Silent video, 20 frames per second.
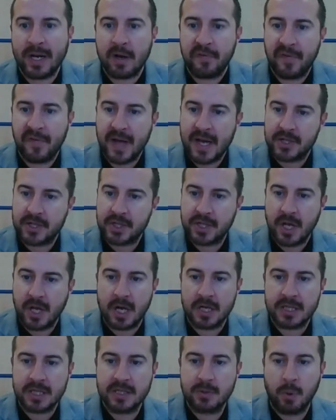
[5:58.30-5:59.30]
I first
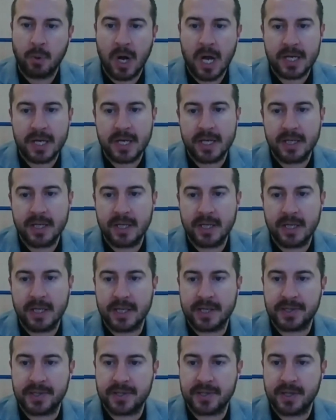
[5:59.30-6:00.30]
started working at
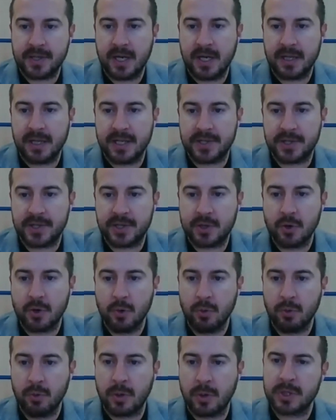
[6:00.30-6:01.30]
this
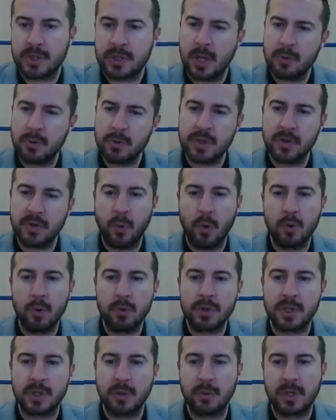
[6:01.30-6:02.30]
school, there was loads of
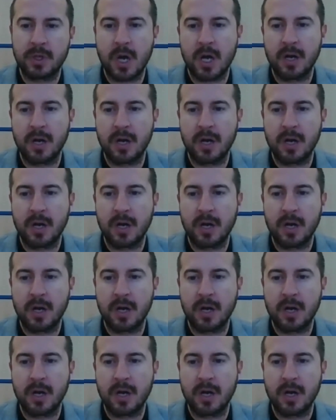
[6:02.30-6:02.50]
walls that were